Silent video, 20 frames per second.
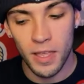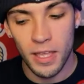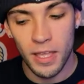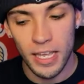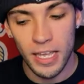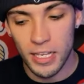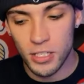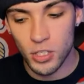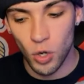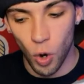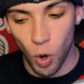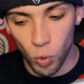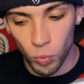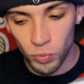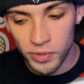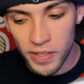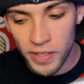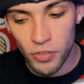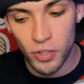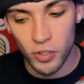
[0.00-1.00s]
is
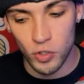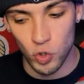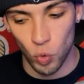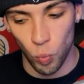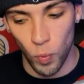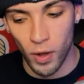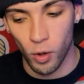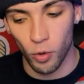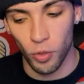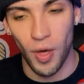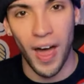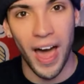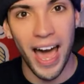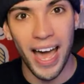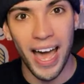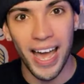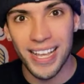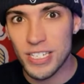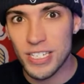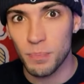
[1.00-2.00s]
only the 12th
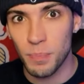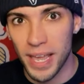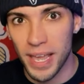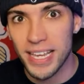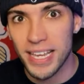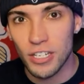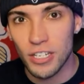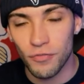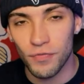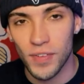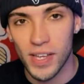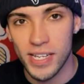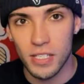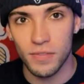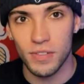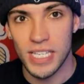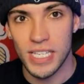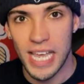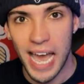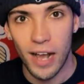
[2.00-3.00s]
highest paid defensive
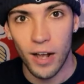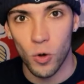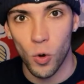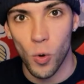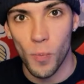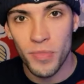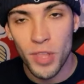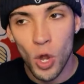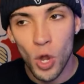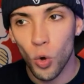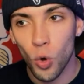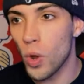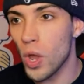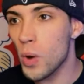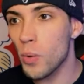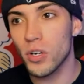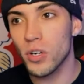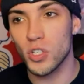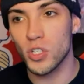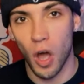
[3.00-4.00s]
tackle. We
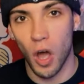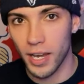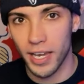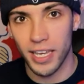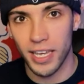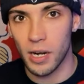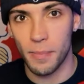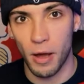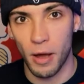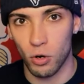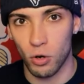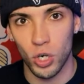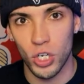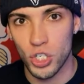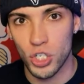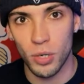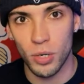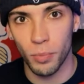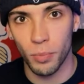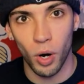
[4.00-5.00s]
were talking about
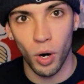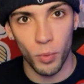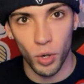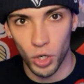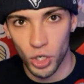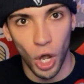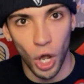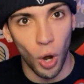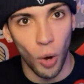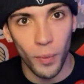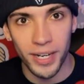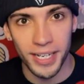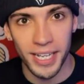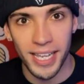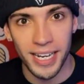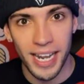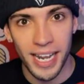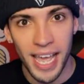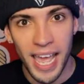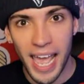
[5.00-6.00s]
Christian Barmore going
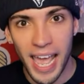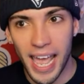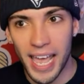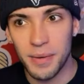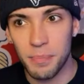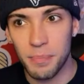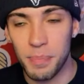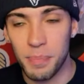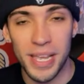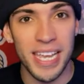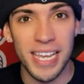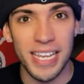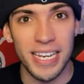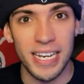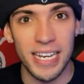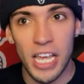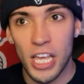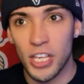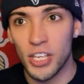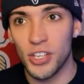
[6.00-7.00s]
in and being,
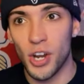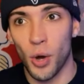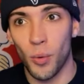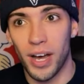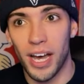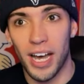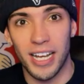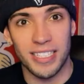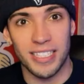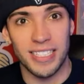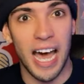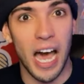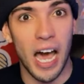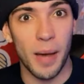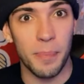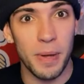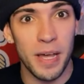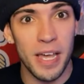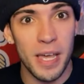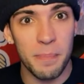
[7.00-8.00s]
you know, a
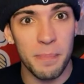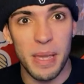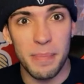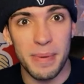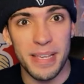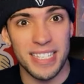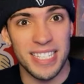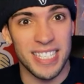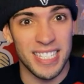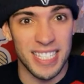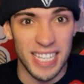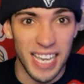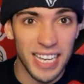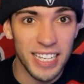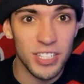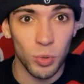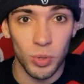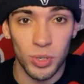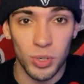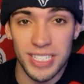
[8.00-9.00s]
top maybe
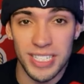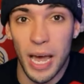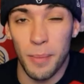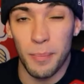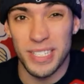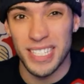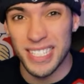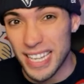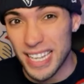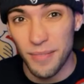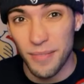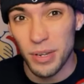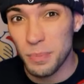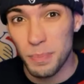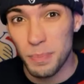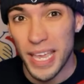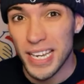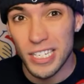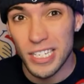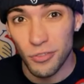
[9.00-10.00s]
6 or a top 7
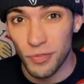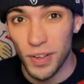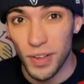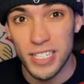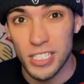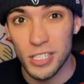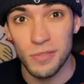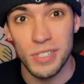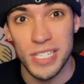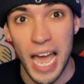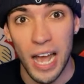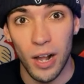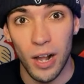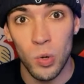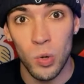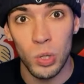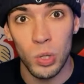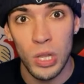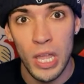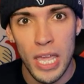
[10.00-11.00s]
paid defensive
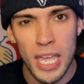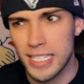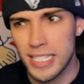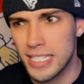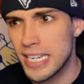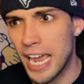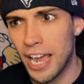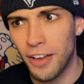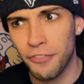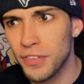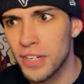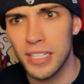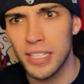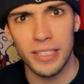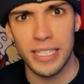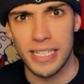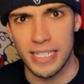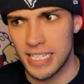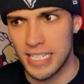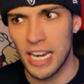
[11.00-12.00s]
tackle.
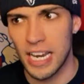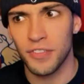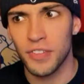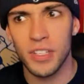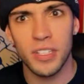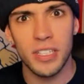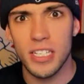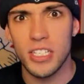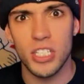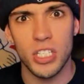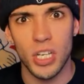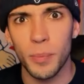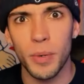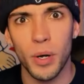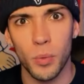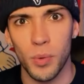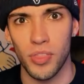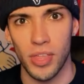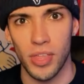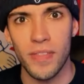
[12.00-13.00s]
Definitely somewhere
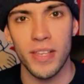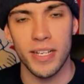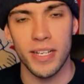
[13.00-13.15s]
within the